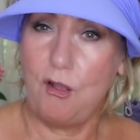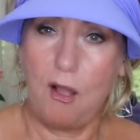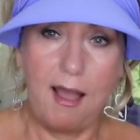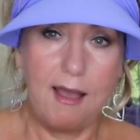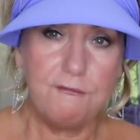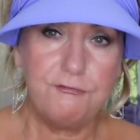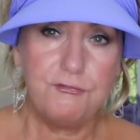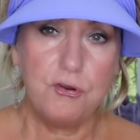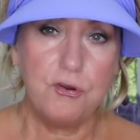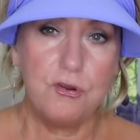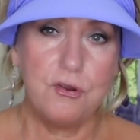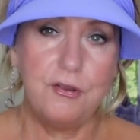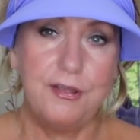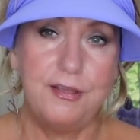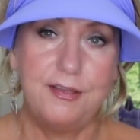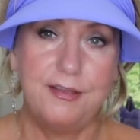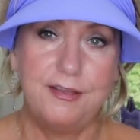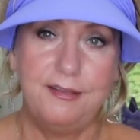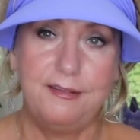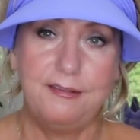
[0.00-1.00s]
offer
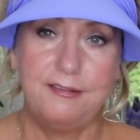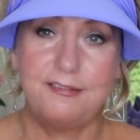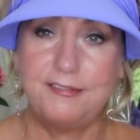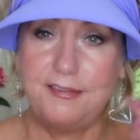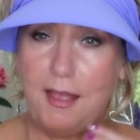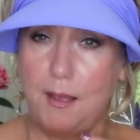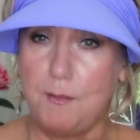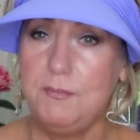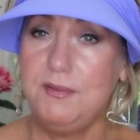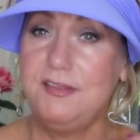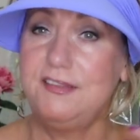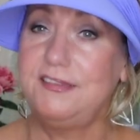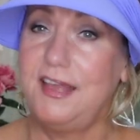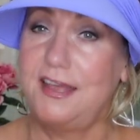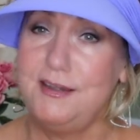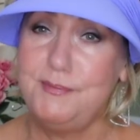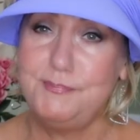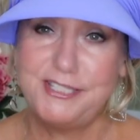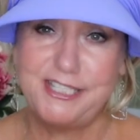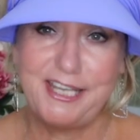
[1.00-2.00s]
some
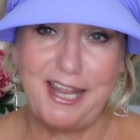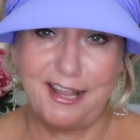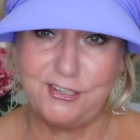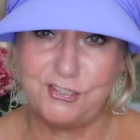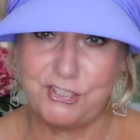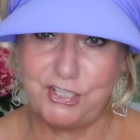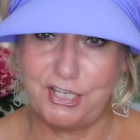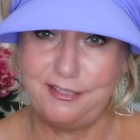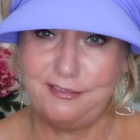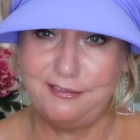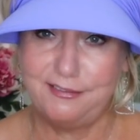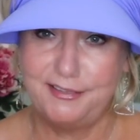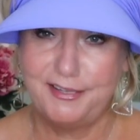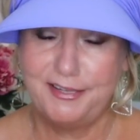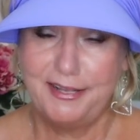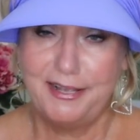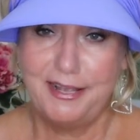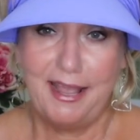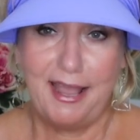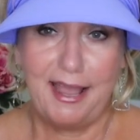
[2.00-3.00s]
sun protection.
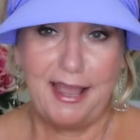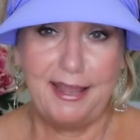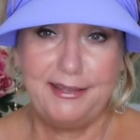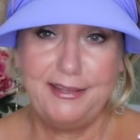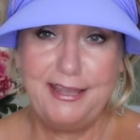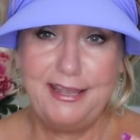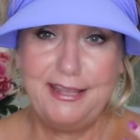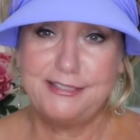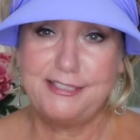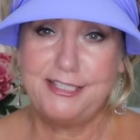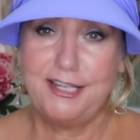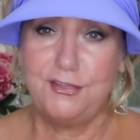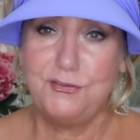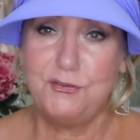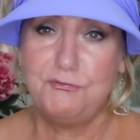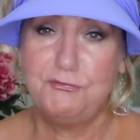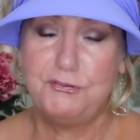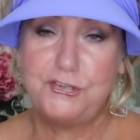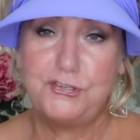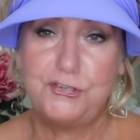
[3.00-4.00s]
I can't tell
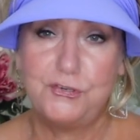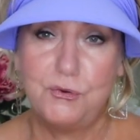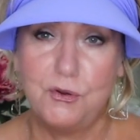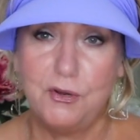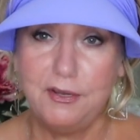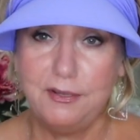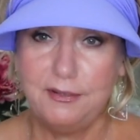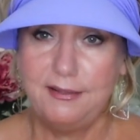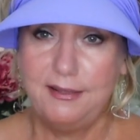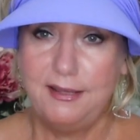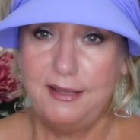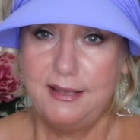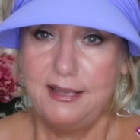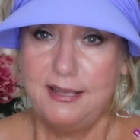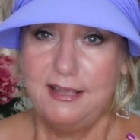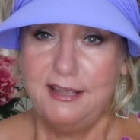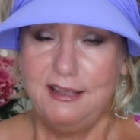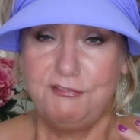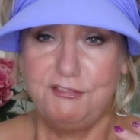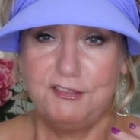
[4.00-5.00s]
you for sure
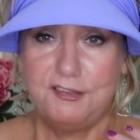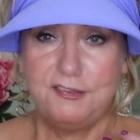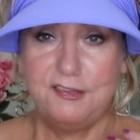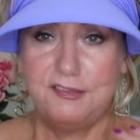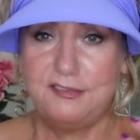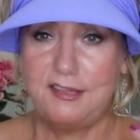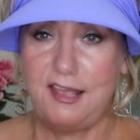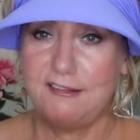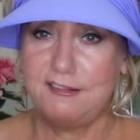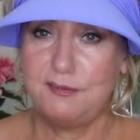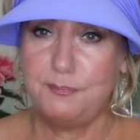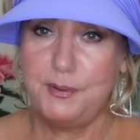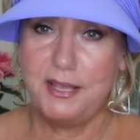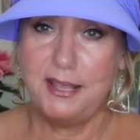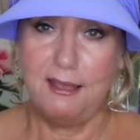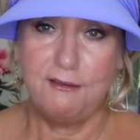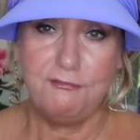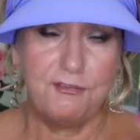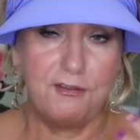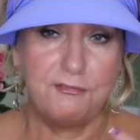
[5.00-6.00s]
if this is
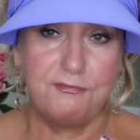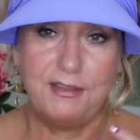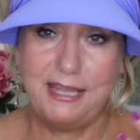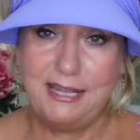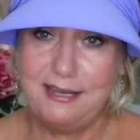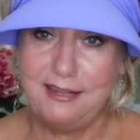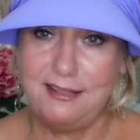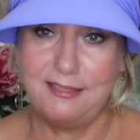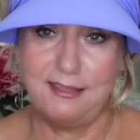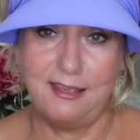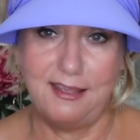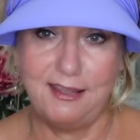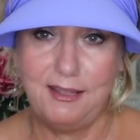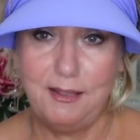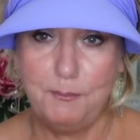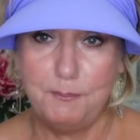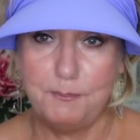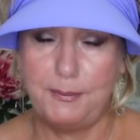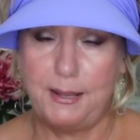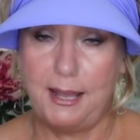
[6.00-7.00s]
SPF of
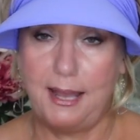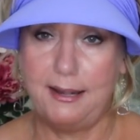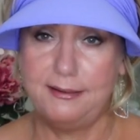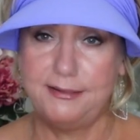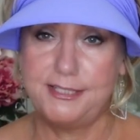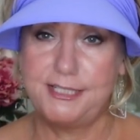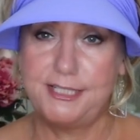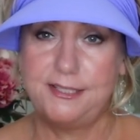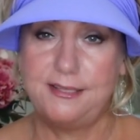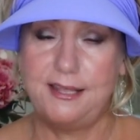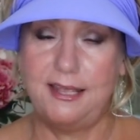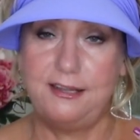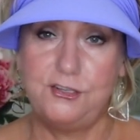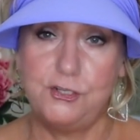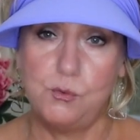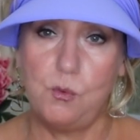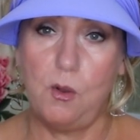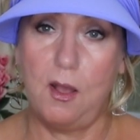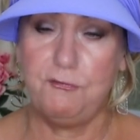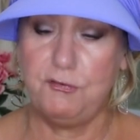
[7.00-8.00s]
anything, but they
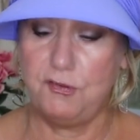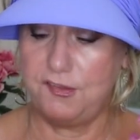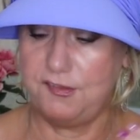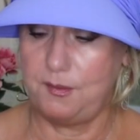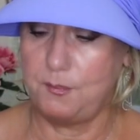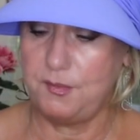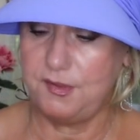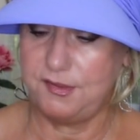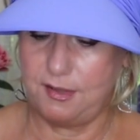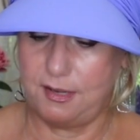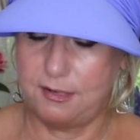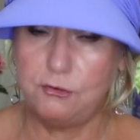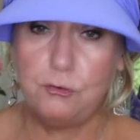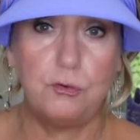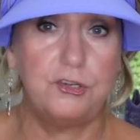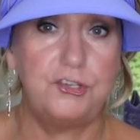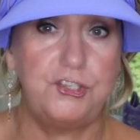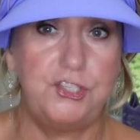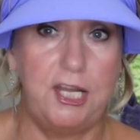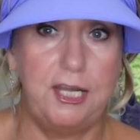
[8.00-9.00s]
do offer some sun
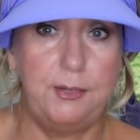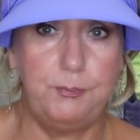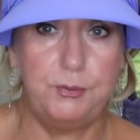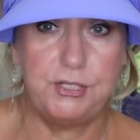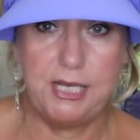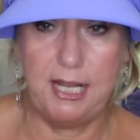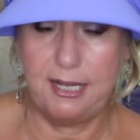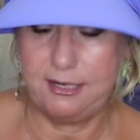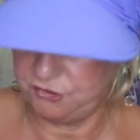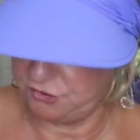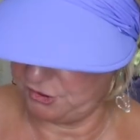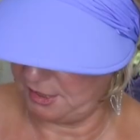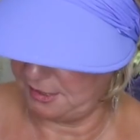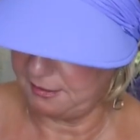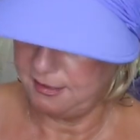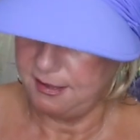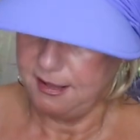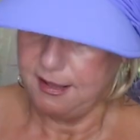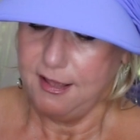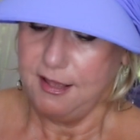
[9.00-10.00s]
or shade
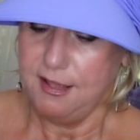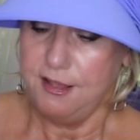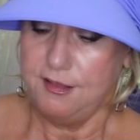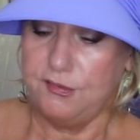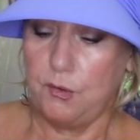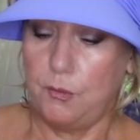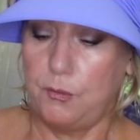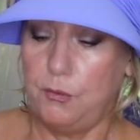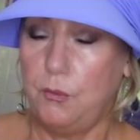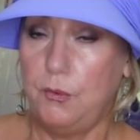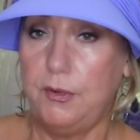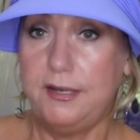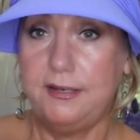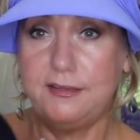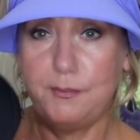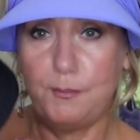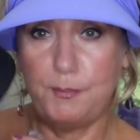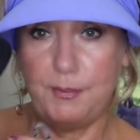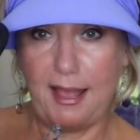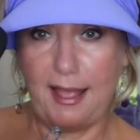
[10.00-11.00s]
protection. So I
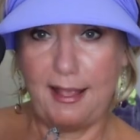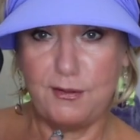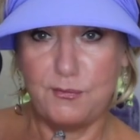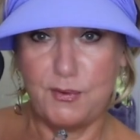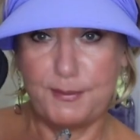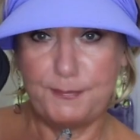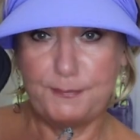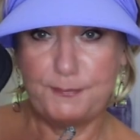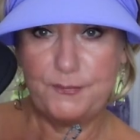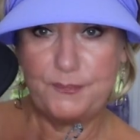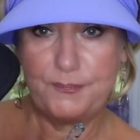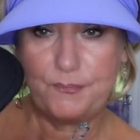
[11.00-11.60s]
ordered the black one.